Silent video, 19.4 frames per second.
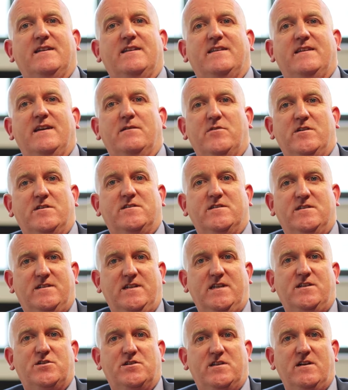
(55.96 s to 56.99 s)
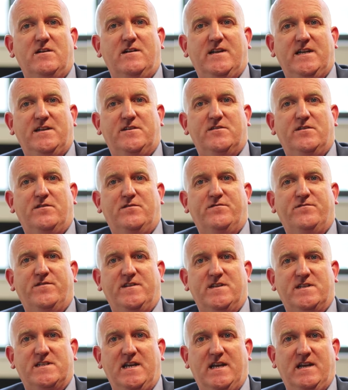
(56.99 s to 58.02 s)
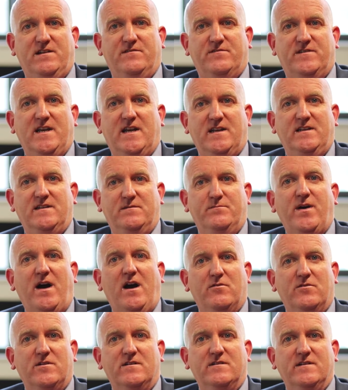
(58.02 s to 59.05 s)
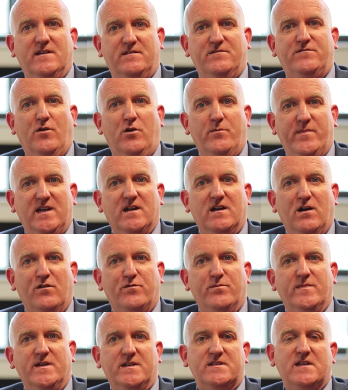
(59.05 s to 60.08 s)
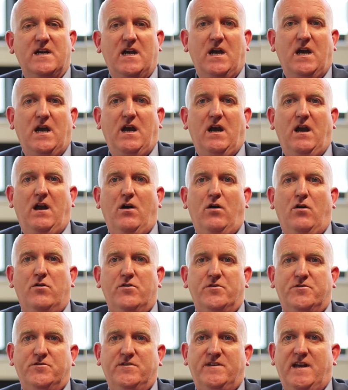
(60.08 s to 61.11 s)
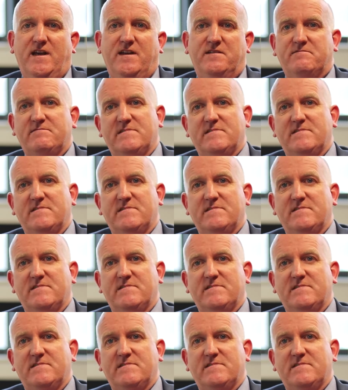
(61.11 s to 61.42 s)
they want to ditch their leader for the sake of getting power and forming a government? Or do they